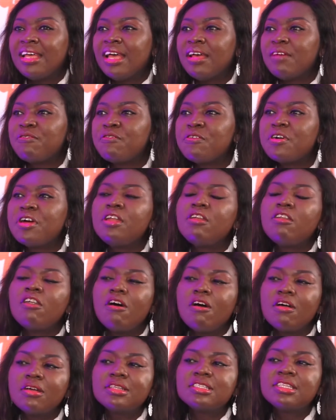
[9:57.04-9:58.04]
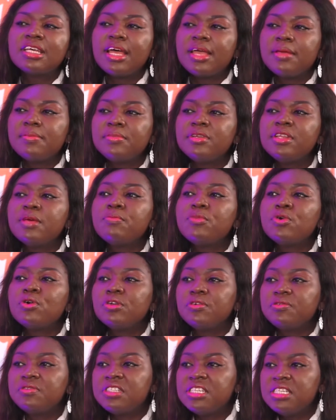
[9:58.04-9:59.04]
for a long time, the mode
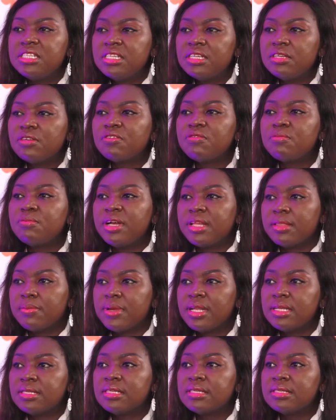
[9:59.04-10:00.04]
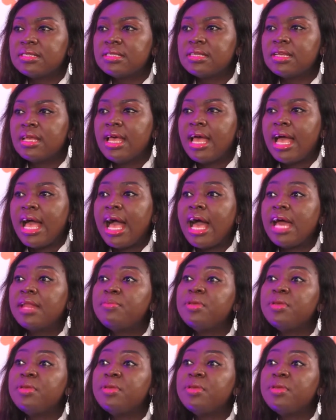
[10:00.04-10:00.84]
of teaching of mathematics had